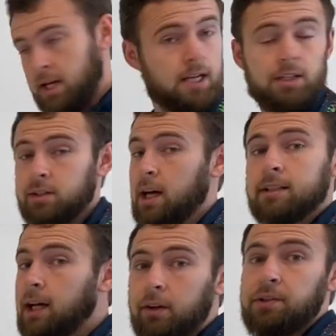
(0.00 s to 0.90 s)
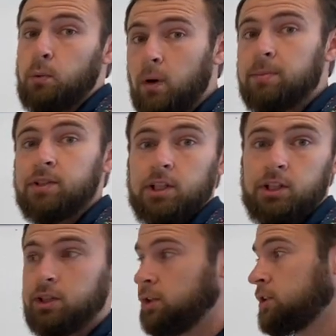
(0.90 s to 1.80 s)
it does not tell us what
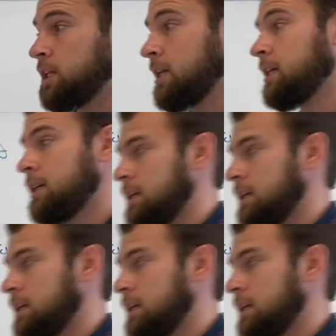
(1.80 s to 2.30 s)
position you're standing